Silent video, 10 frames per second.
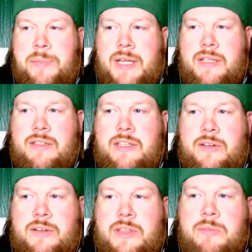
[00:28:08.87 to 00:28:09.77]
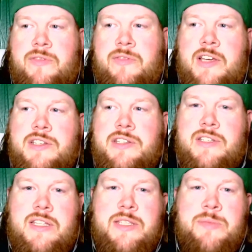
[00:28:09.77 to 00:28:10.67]
But, they're
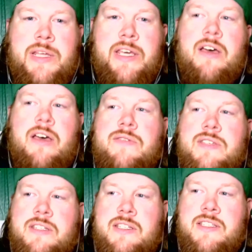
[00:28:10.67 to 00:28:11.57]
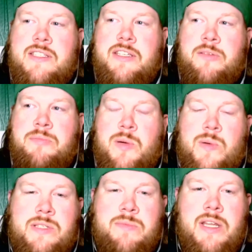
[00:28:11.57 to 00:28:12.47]
professionals and it's playoffs and it's,
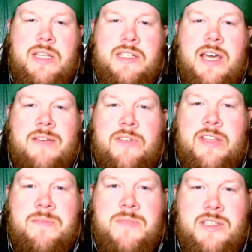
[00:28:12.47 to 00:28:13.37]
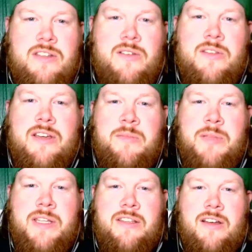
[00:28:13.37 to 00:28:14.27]
bonus money time for them. So, they're going to
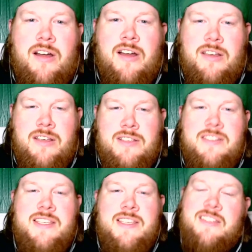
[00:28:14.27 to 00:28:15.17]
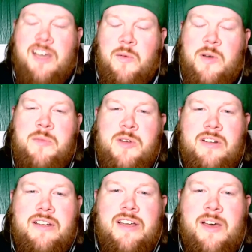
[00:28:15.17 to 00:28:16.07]
play a little harder because they still got one
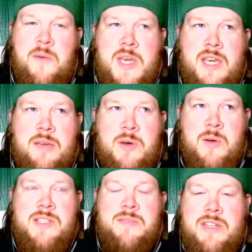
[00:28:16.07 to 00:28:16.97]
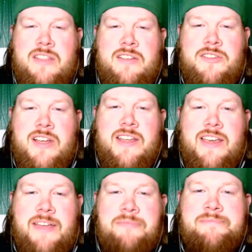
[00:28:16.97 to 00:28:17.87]
more week of bonus money they're trying
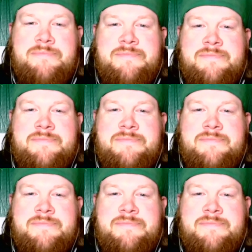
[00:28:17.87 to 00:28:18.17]
to get.